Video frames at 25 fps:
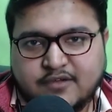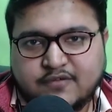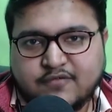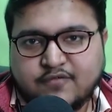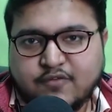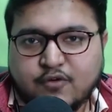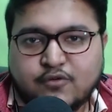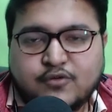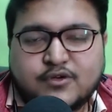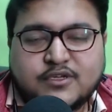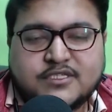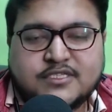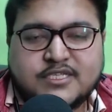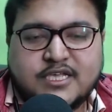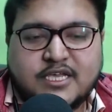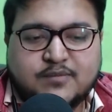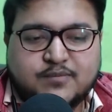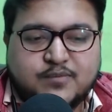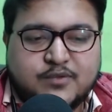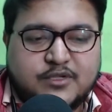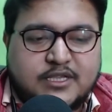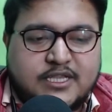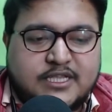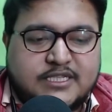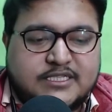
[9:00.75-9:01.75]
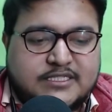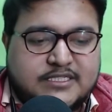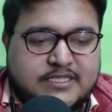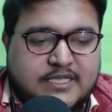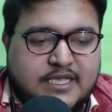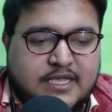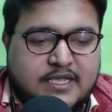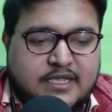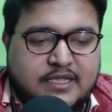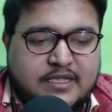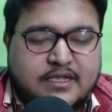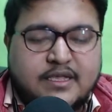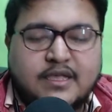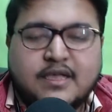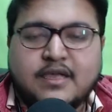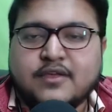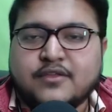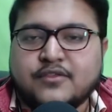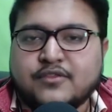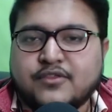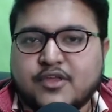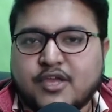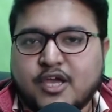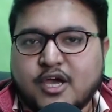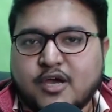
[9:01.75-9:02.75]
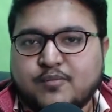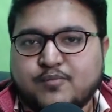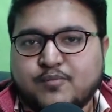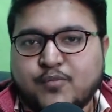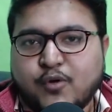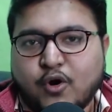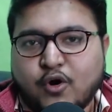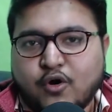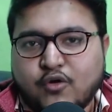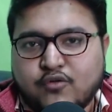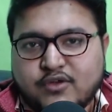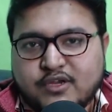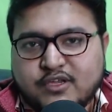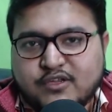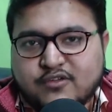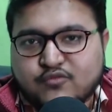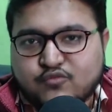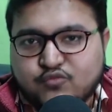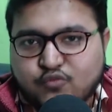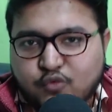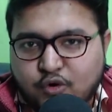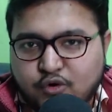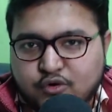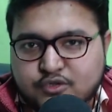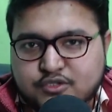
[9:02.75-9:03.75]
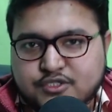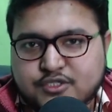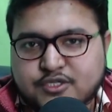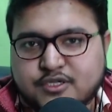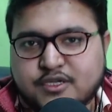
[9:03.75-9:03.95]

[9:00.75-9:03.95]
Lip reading: For example, let's say they are pouring water